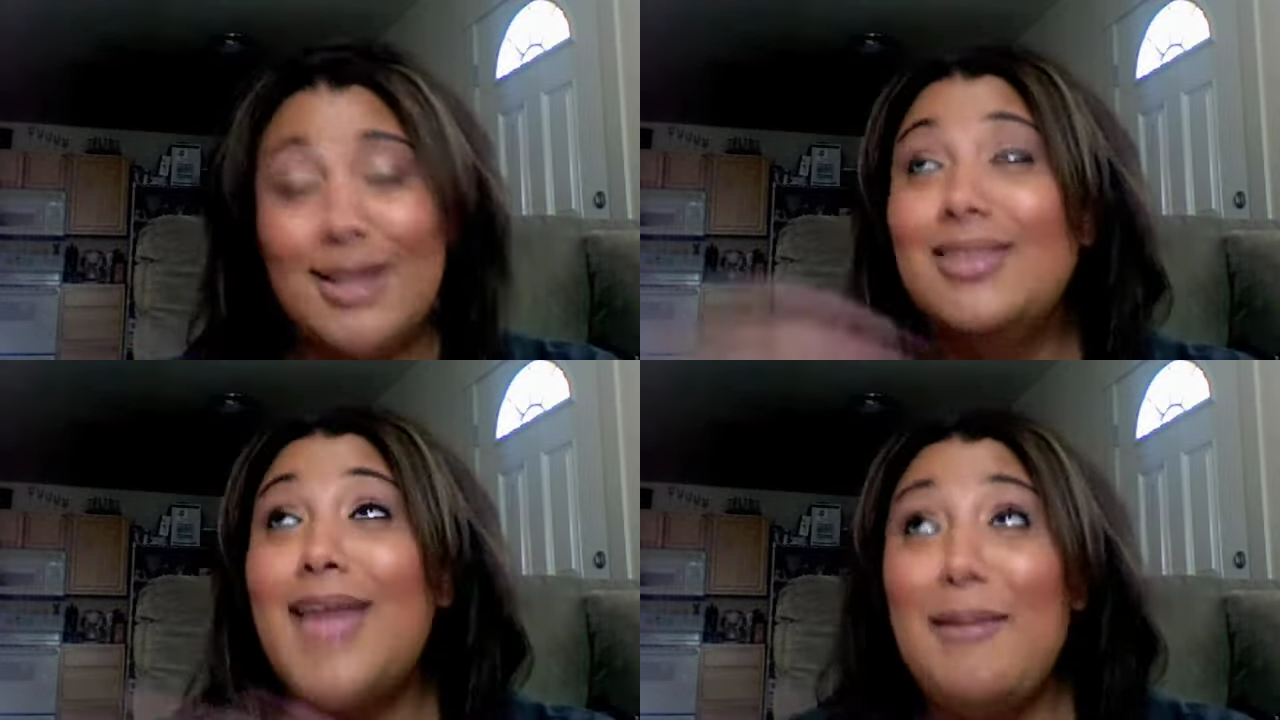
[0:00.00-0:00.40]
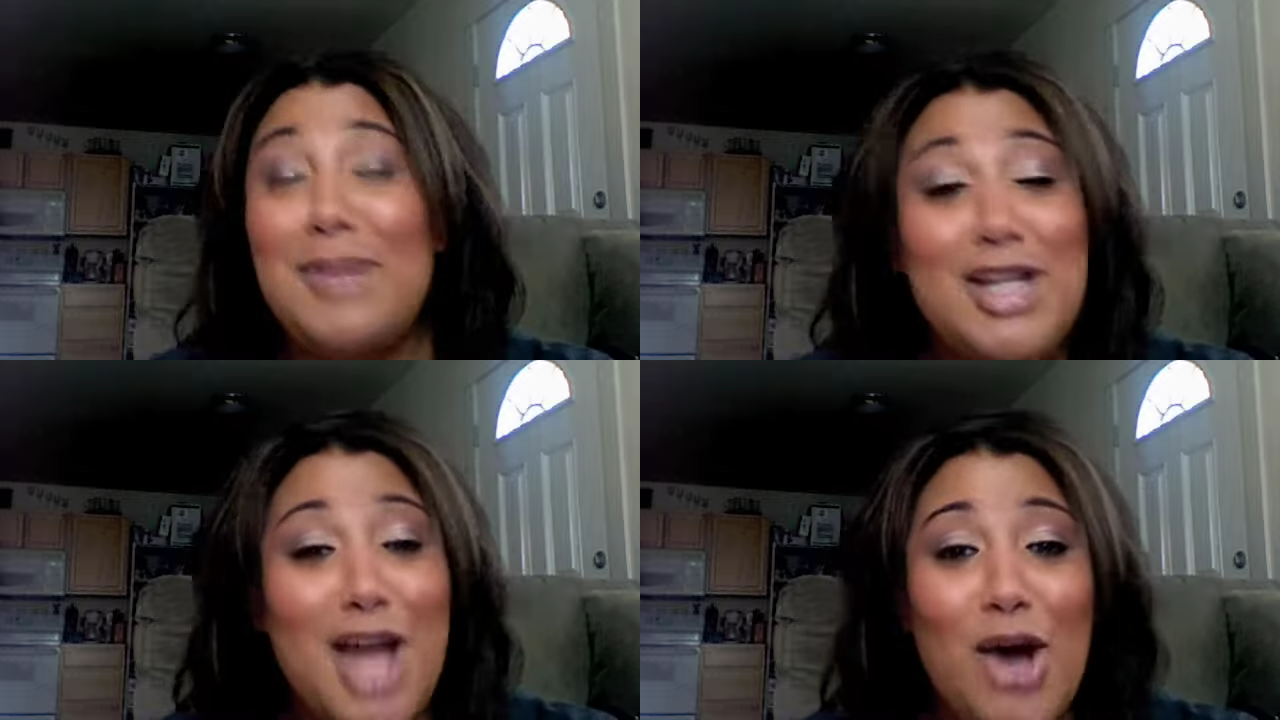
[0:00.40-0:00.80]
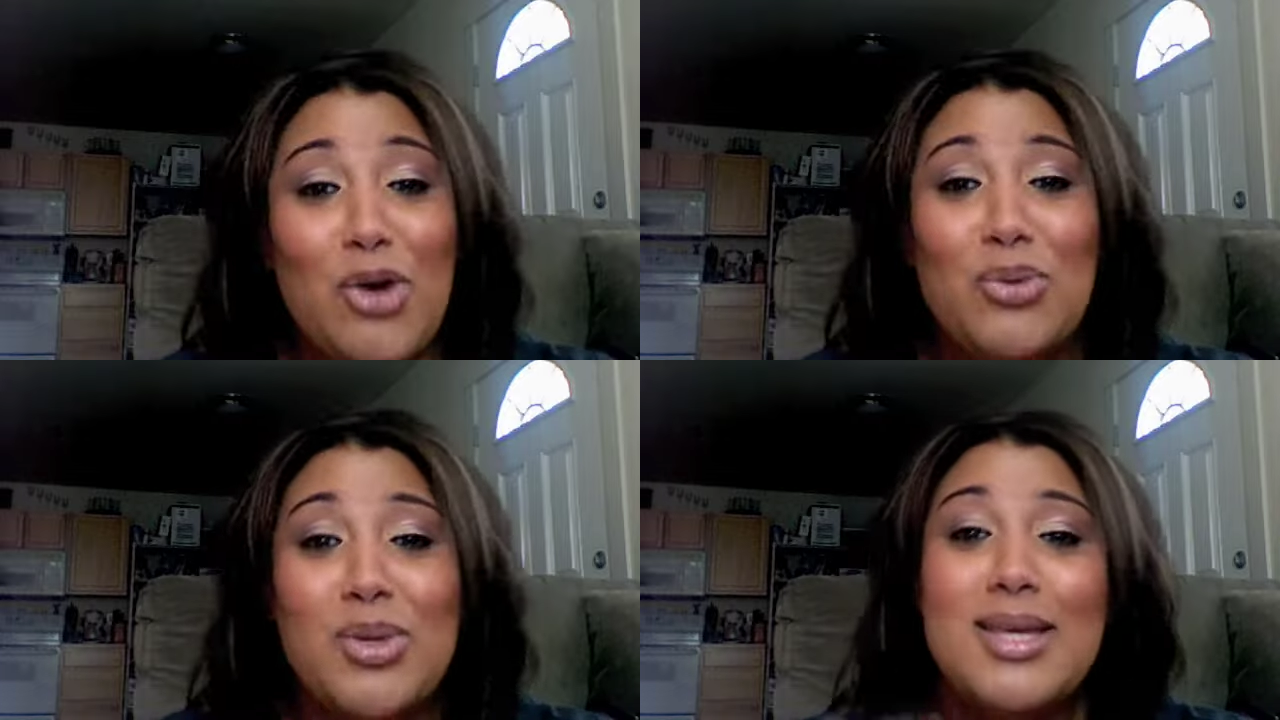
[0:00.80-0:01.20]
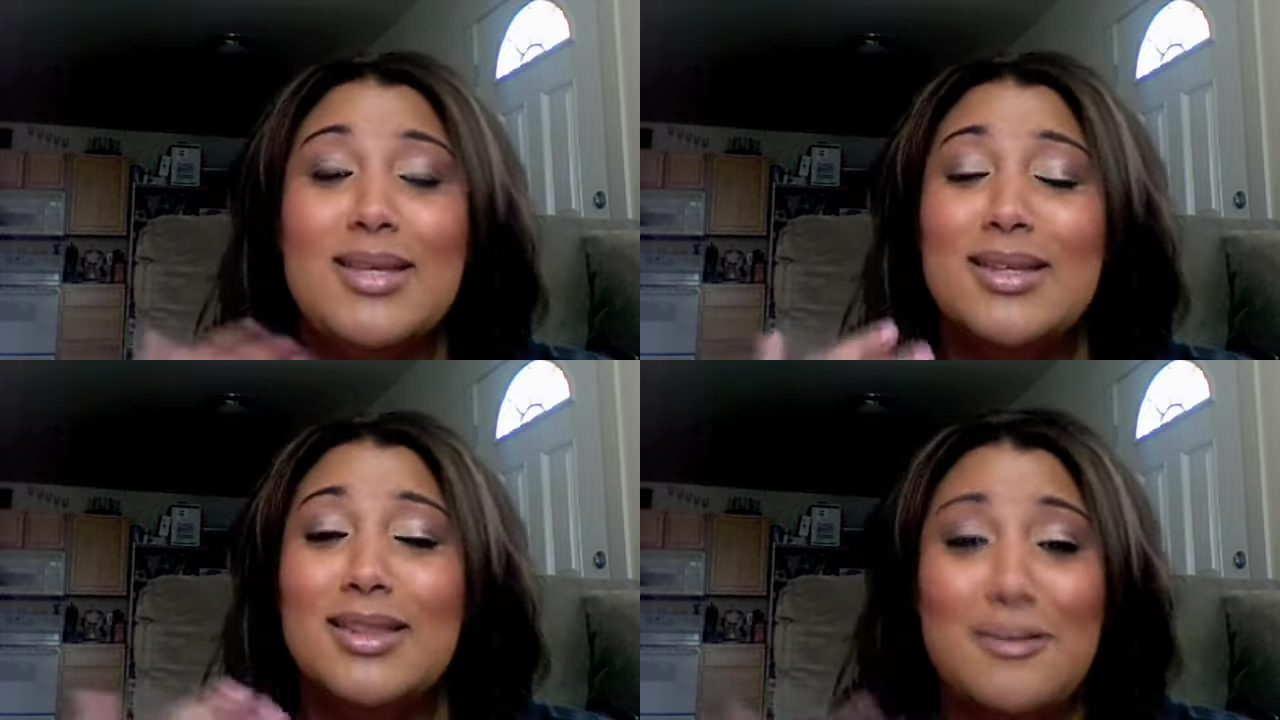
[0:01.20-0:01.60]
Let me know
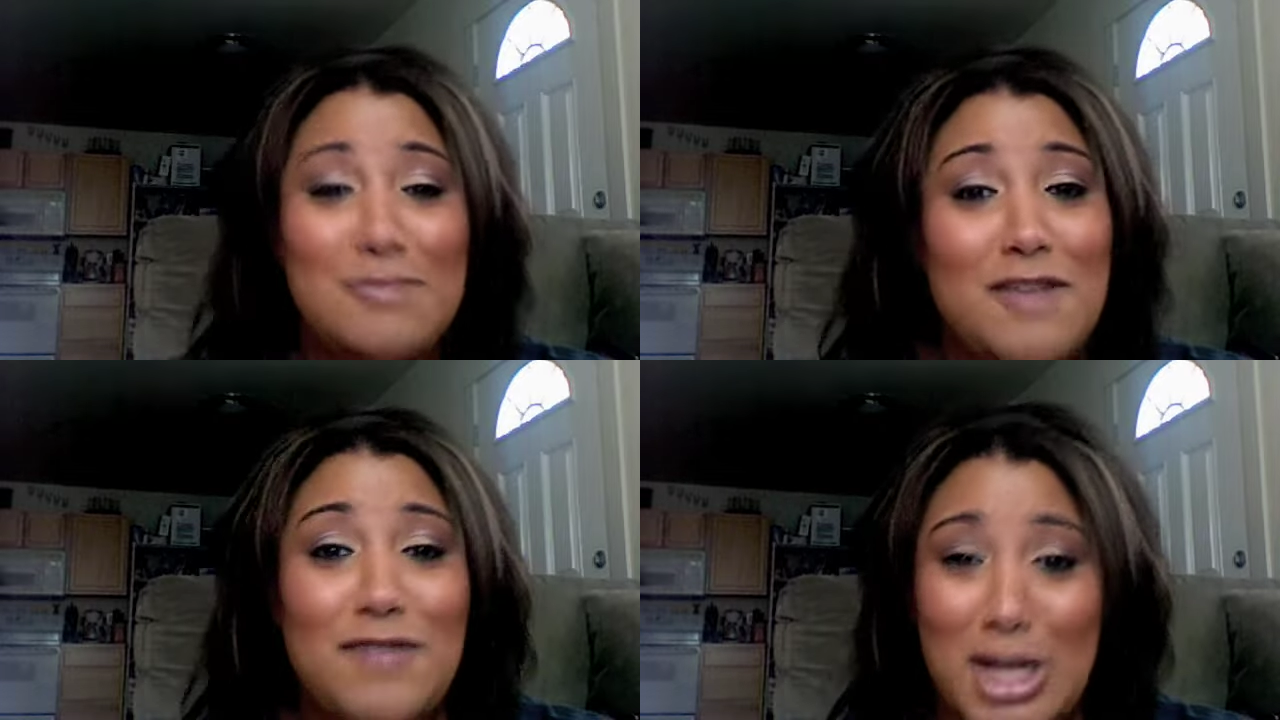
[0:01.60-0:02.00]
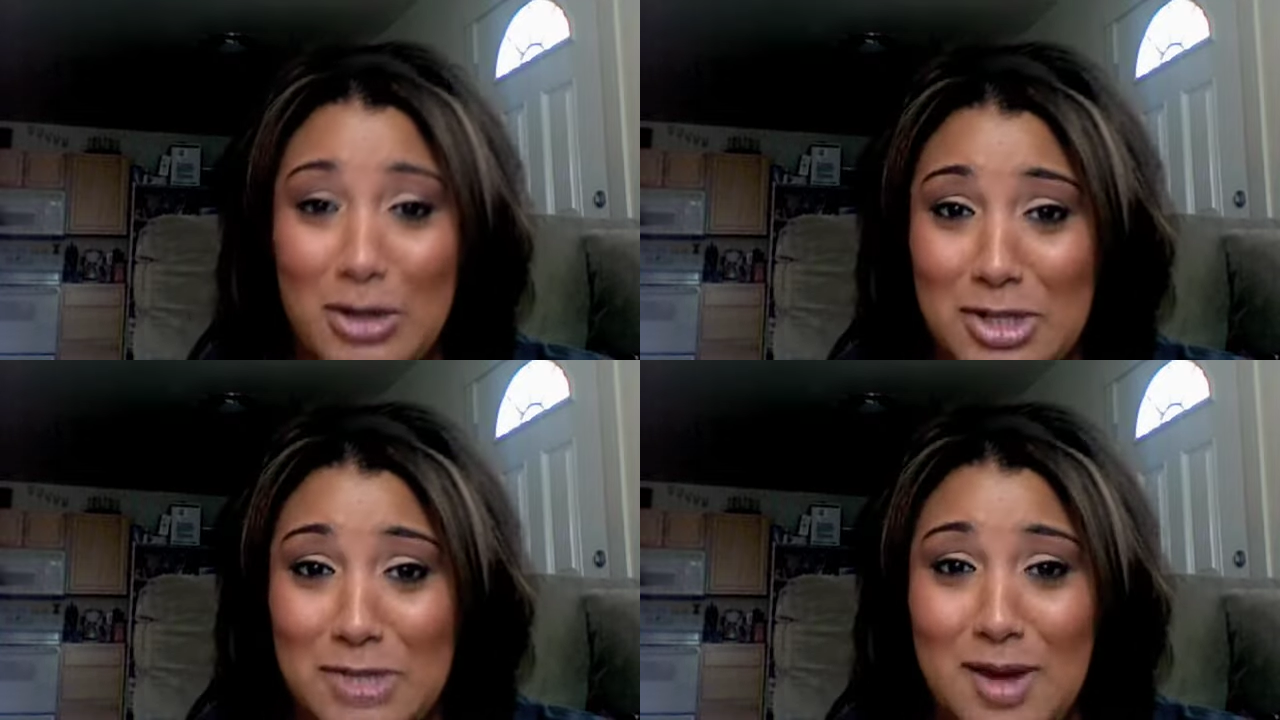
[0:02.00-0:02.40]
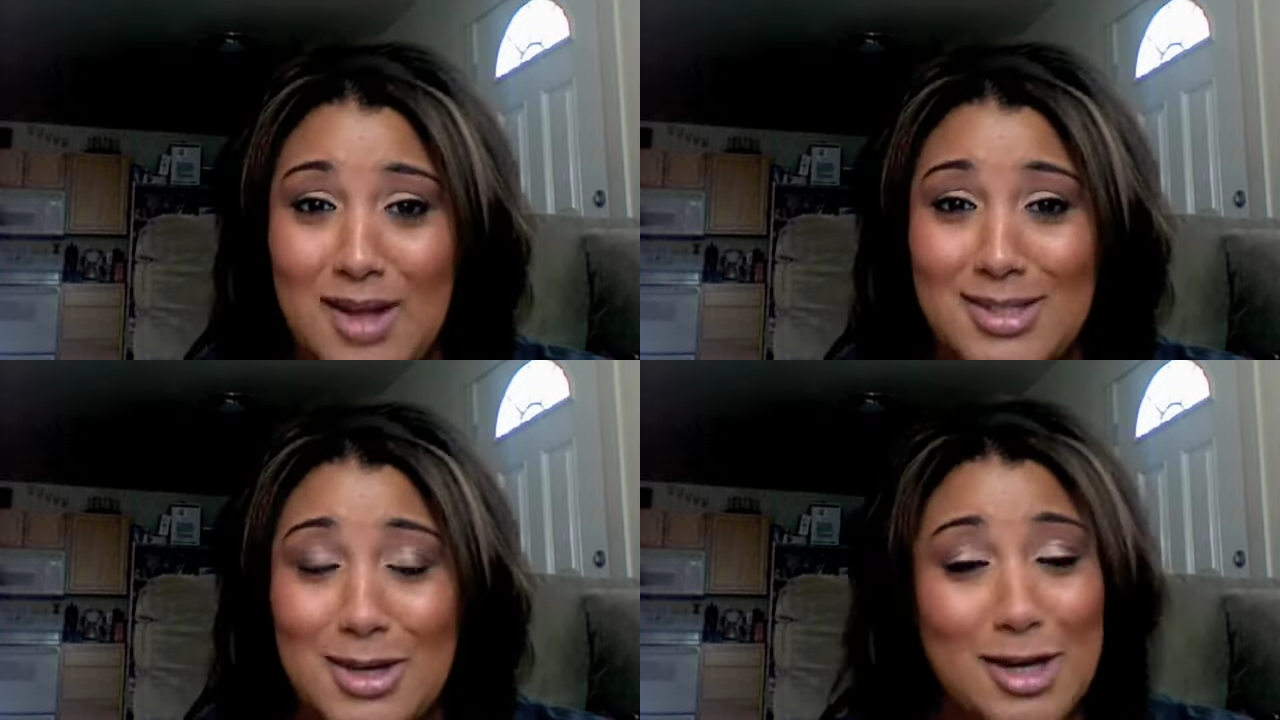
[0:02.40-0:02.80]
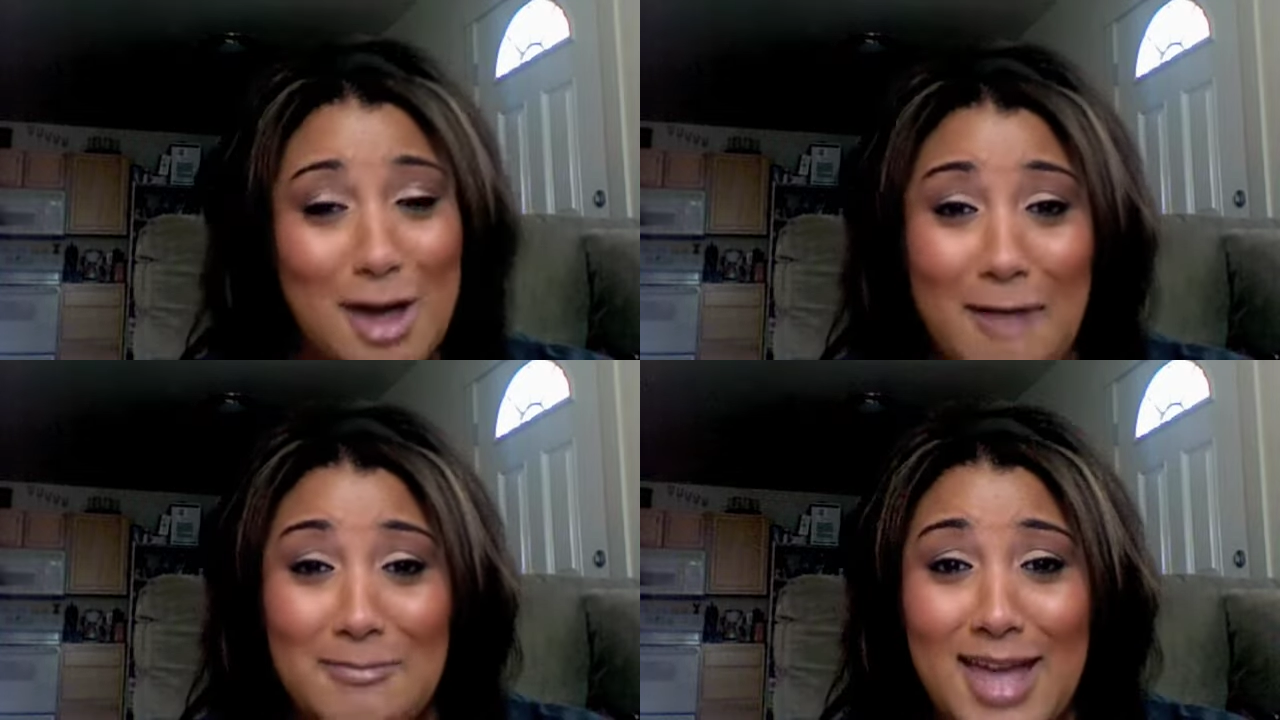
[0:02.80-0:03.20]
leave me a video response or a
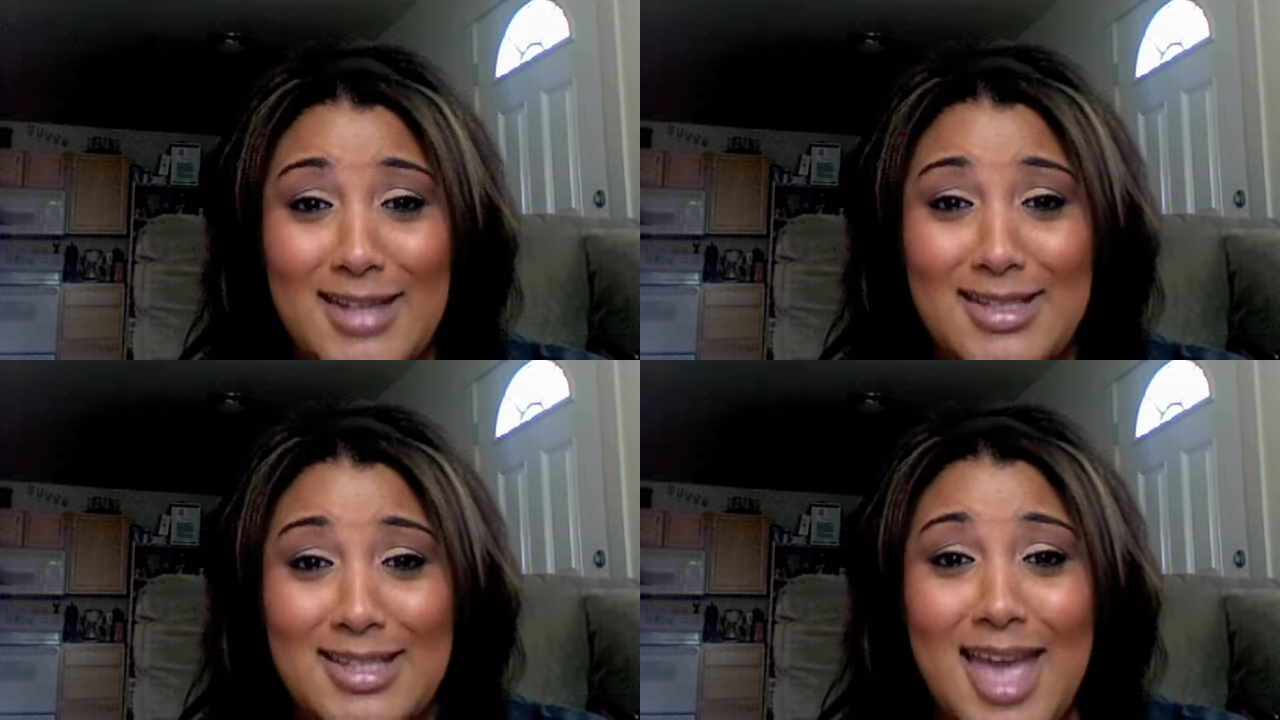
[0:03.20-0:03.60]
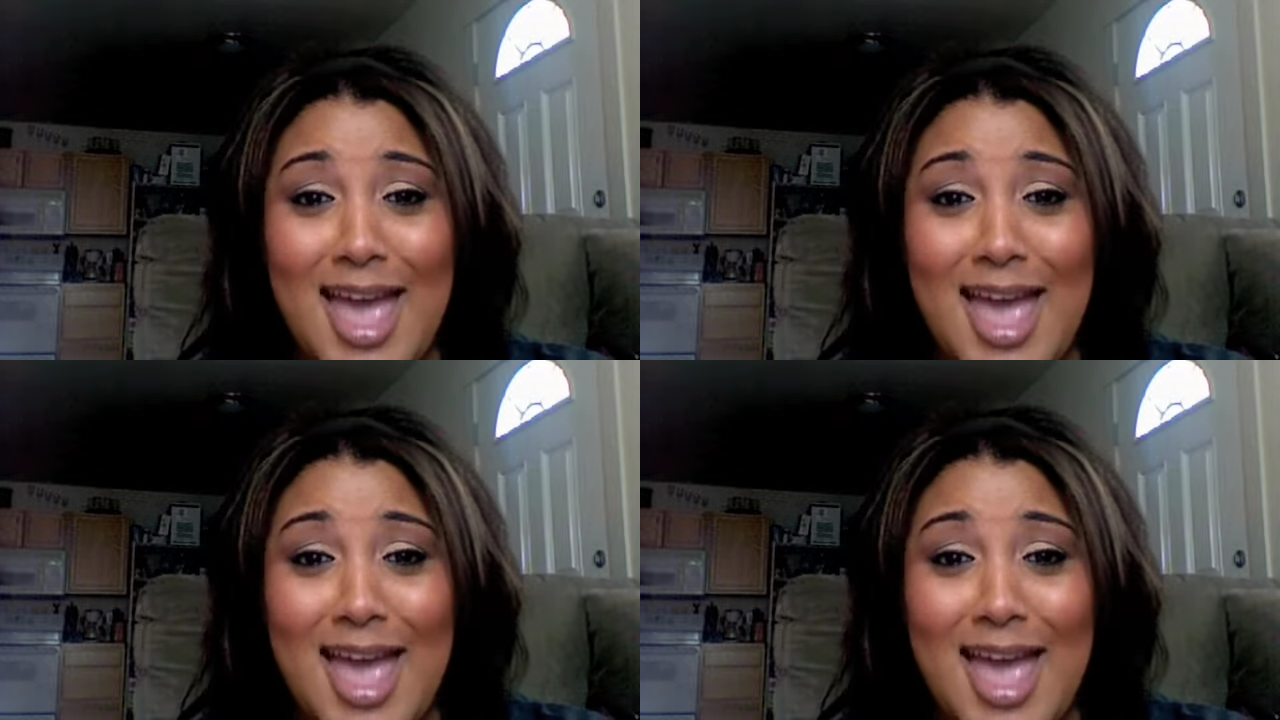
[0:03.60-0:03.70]
comment